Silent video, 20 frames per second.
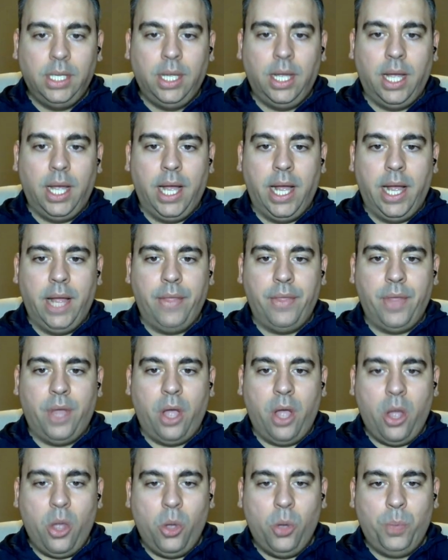Uh, the
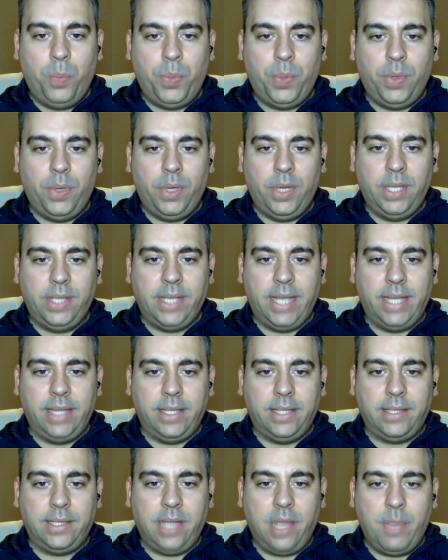hope is that
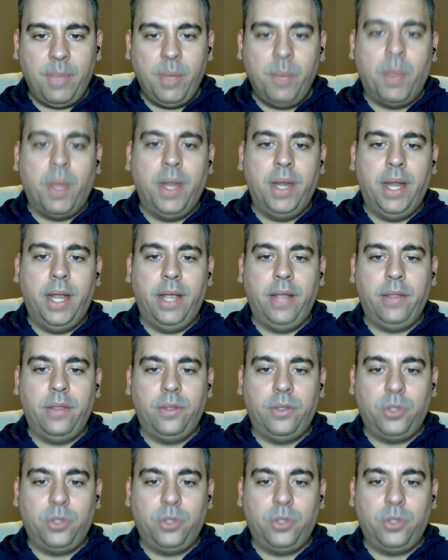this coming Monday,